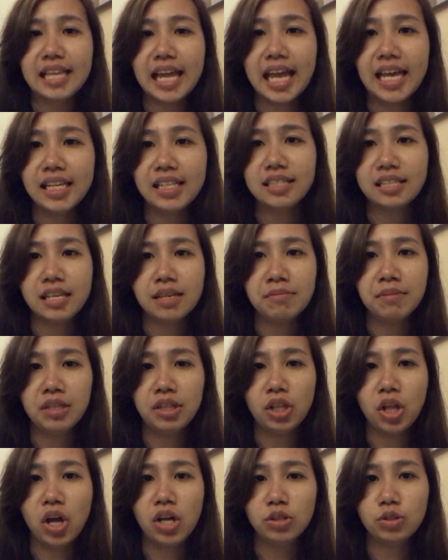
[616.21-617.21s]
Thanks him
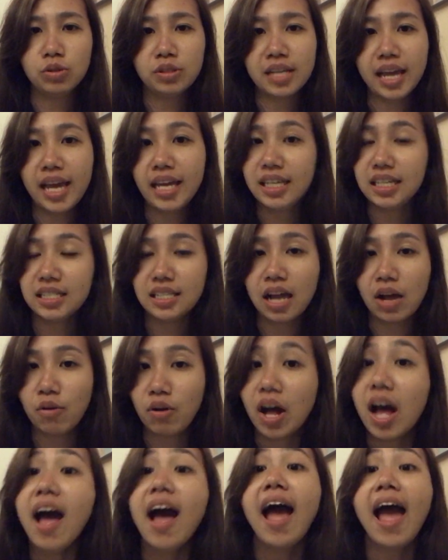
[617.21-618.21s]
a lot. Today is
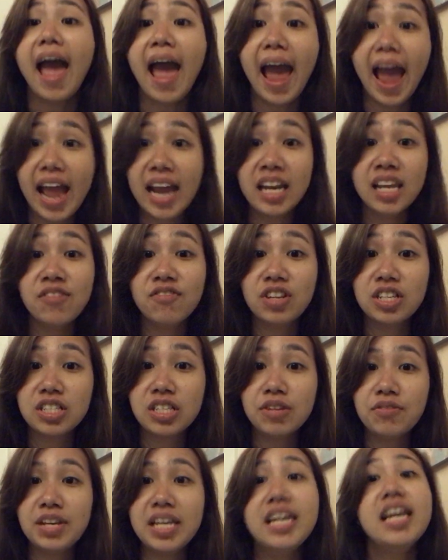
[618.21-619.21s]
our
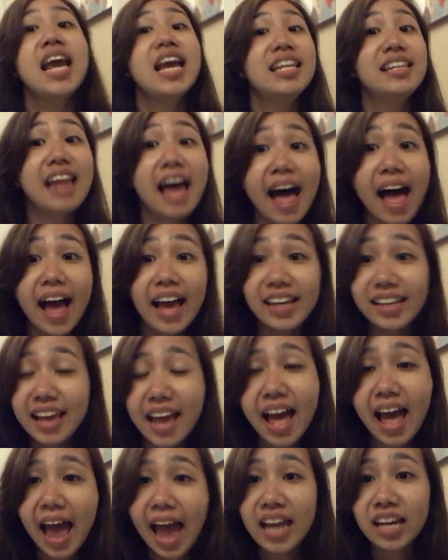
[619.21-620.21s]
anniversary, 9
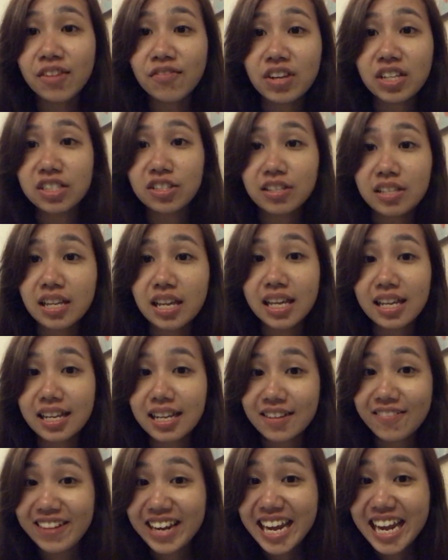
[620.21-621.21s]
year
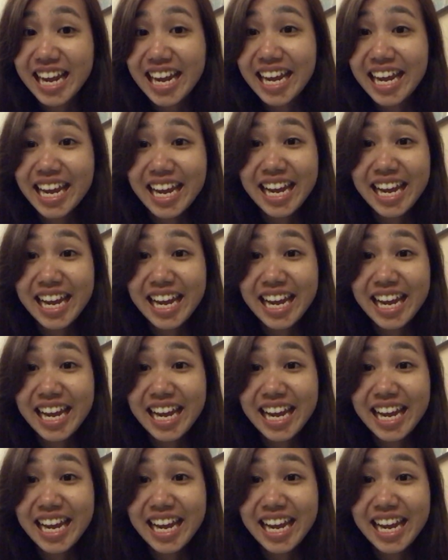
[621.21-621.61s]
anniversary.